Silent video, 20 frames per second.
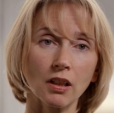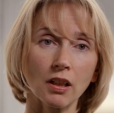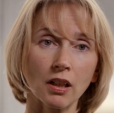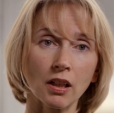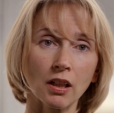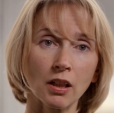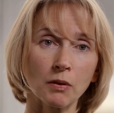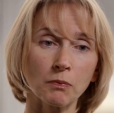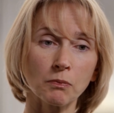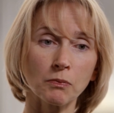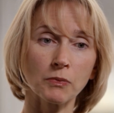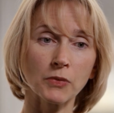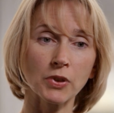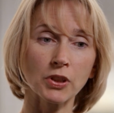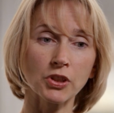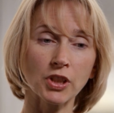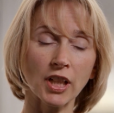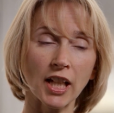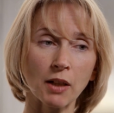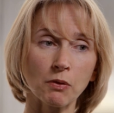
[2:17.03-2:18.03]

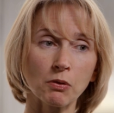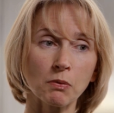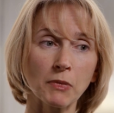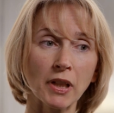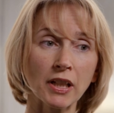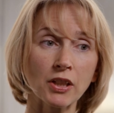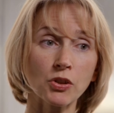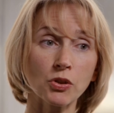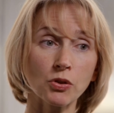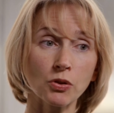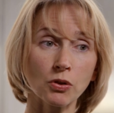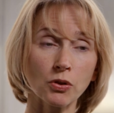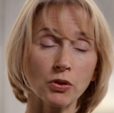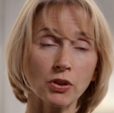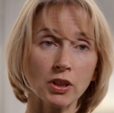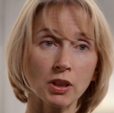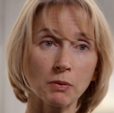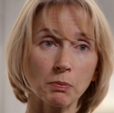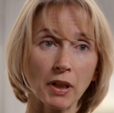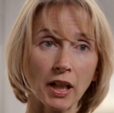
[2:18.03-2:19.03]
The chair will make sure
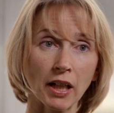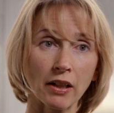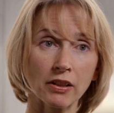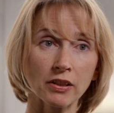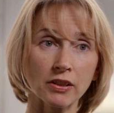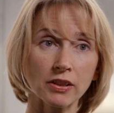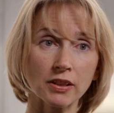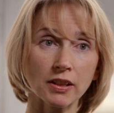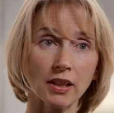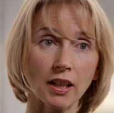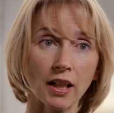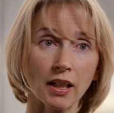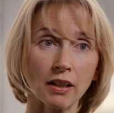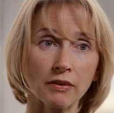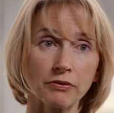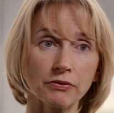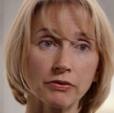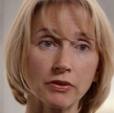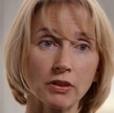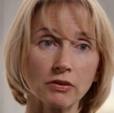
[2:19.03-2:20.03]
that the parents
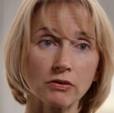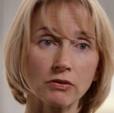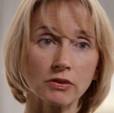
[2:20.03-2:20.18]
have